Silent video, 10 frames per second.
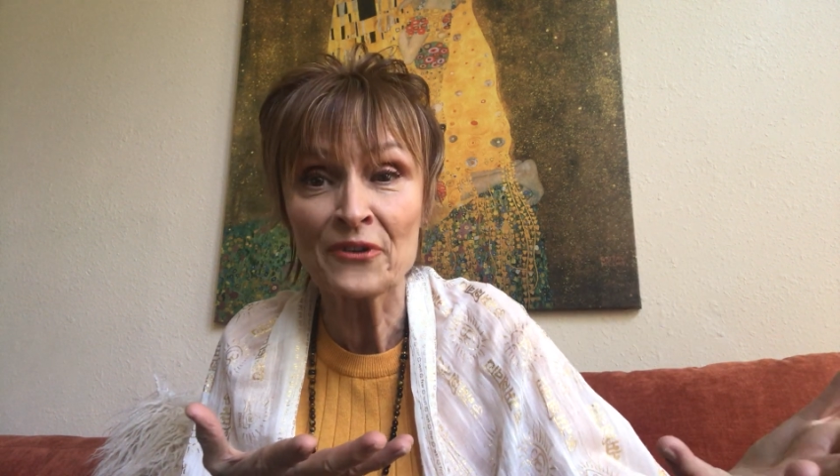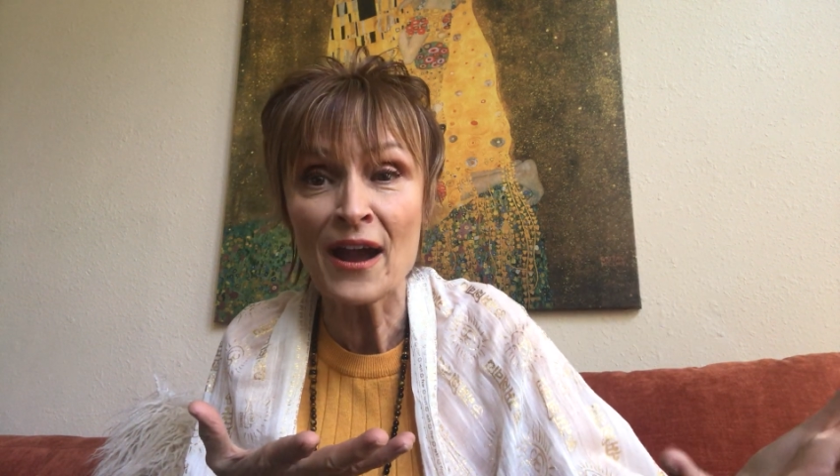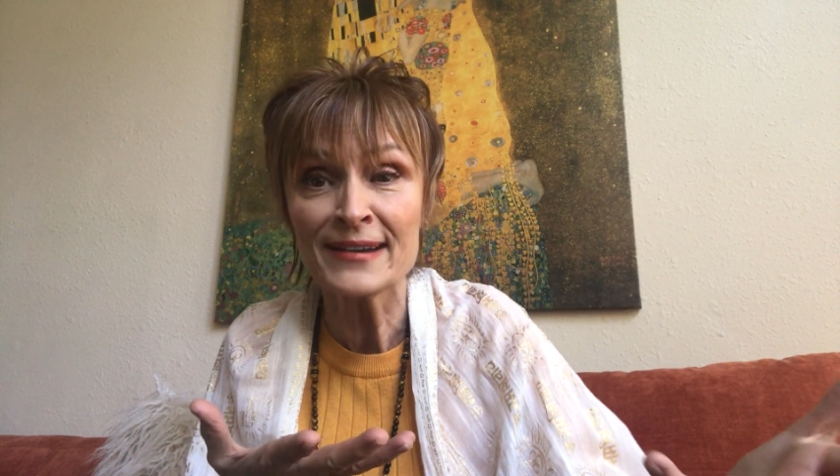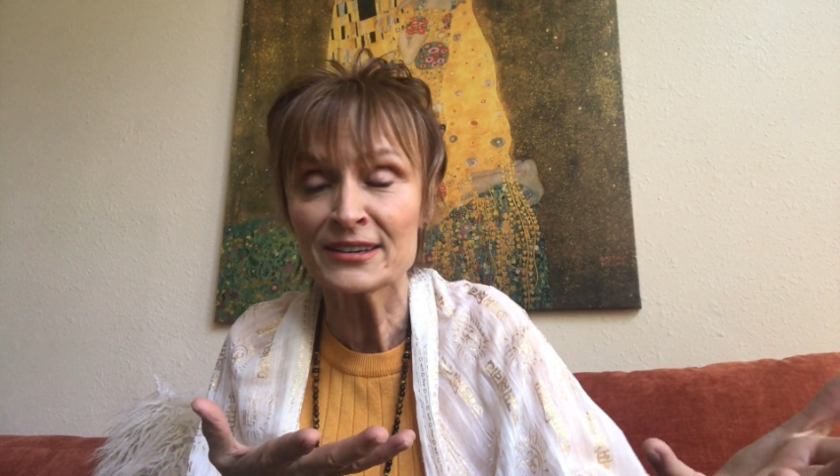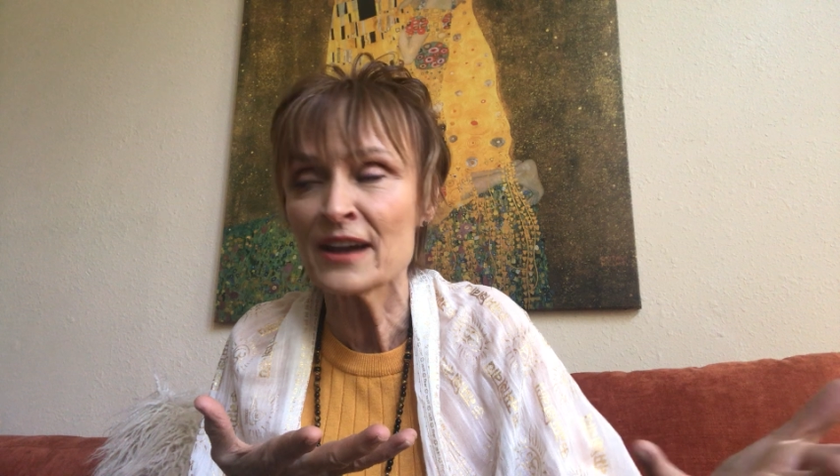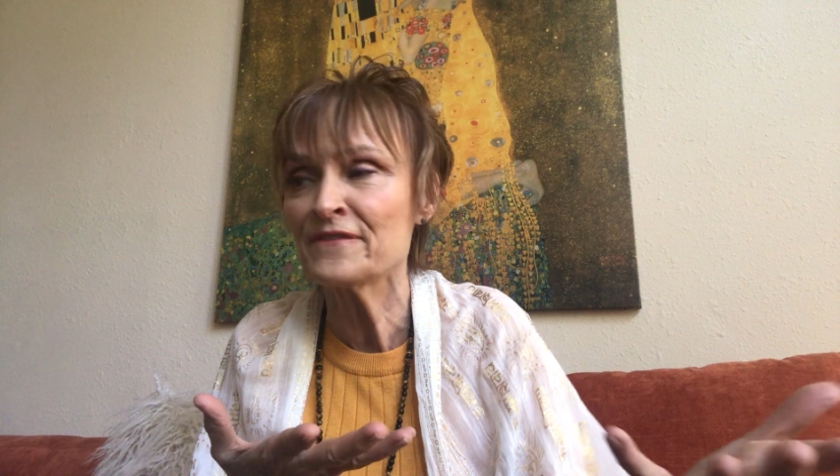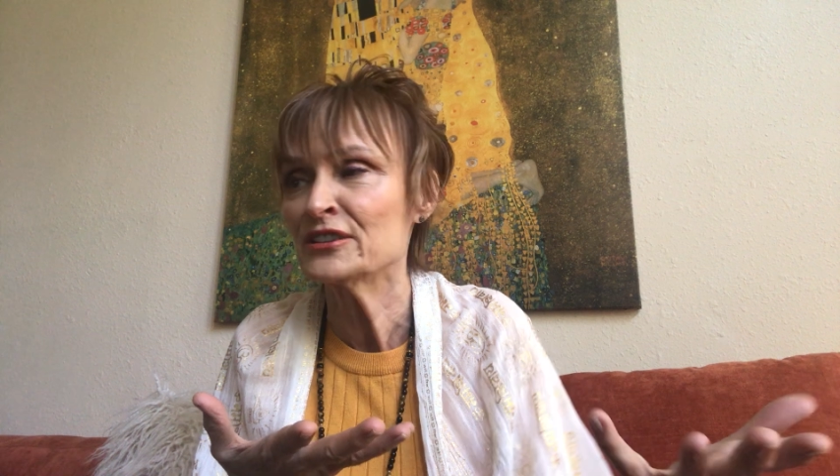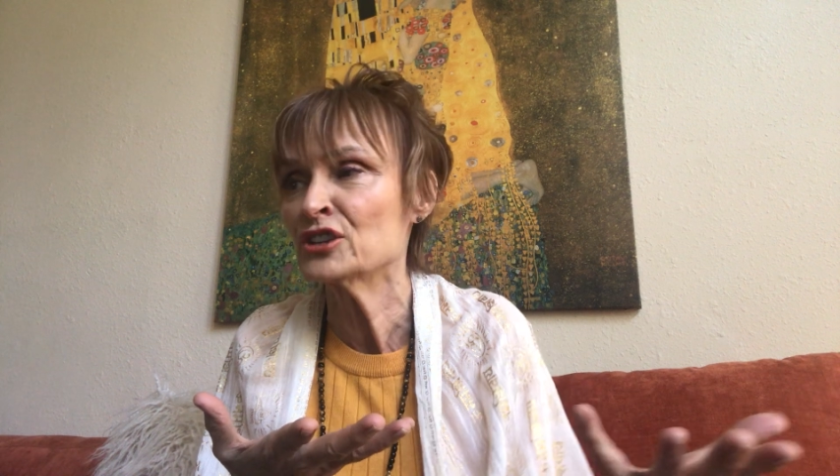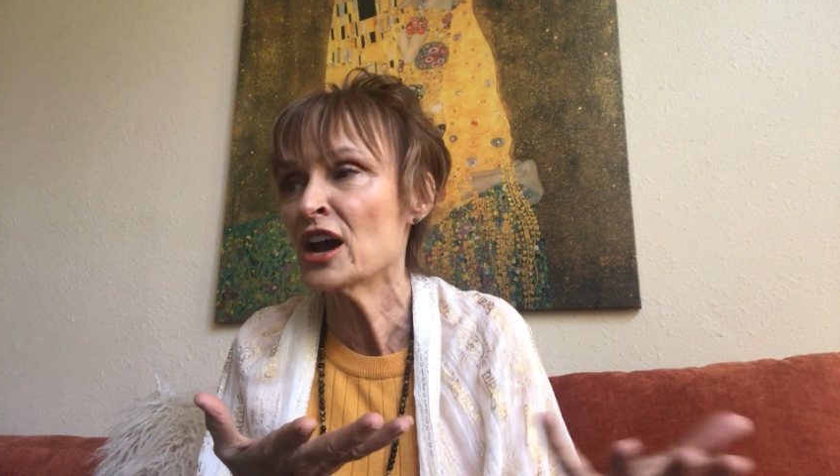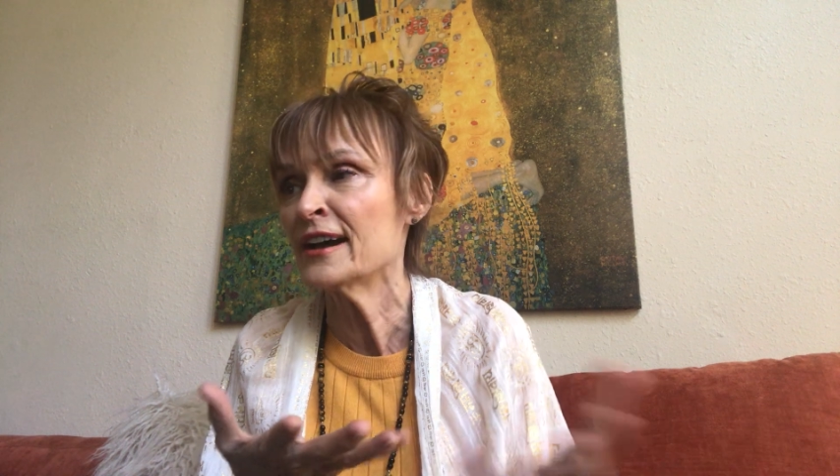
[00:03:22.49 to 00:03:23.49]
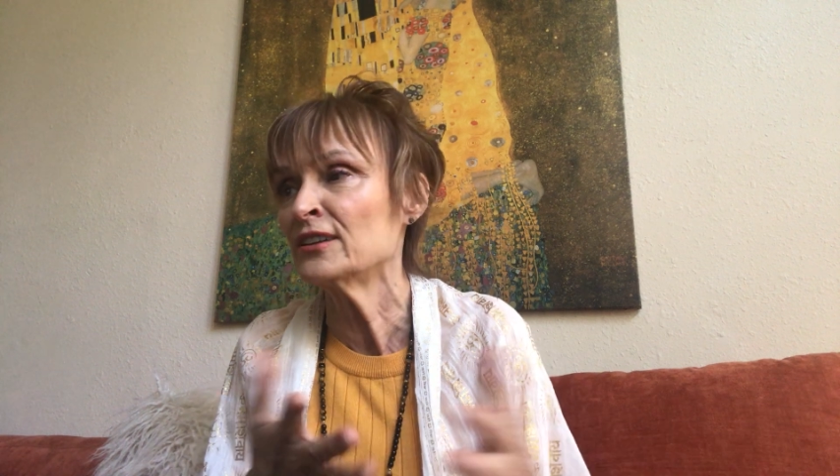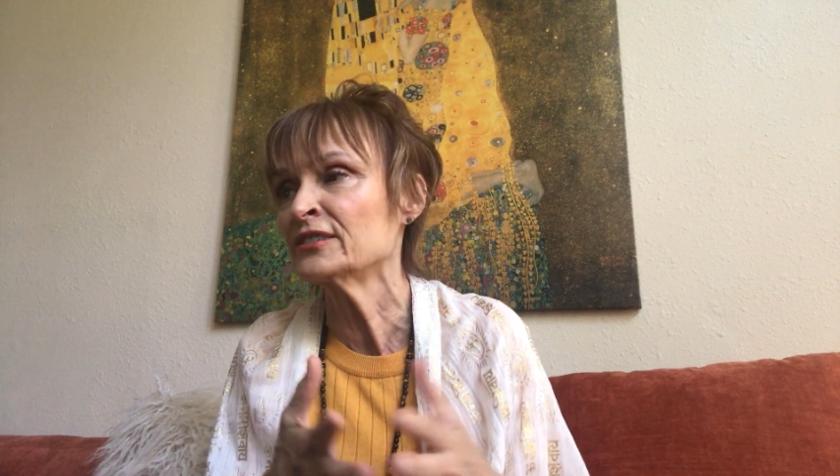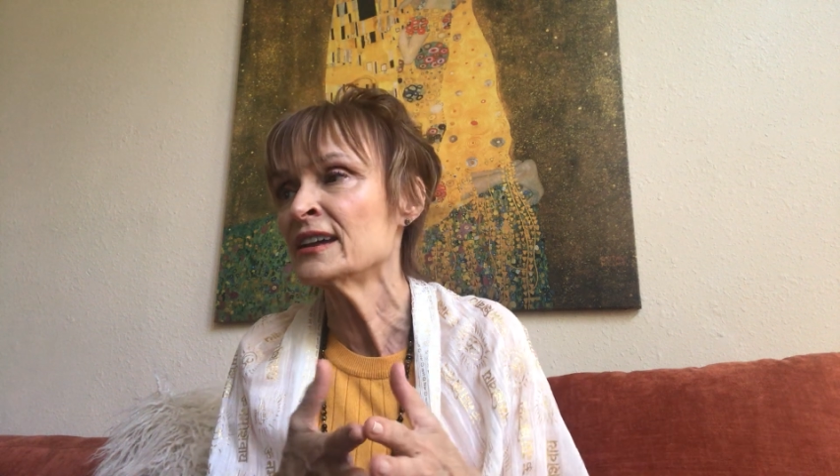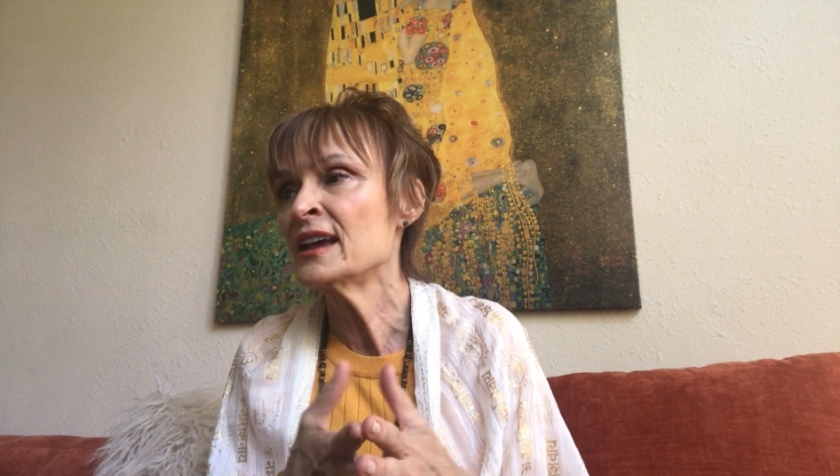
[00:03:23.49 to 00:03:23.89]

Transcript: right, of the child.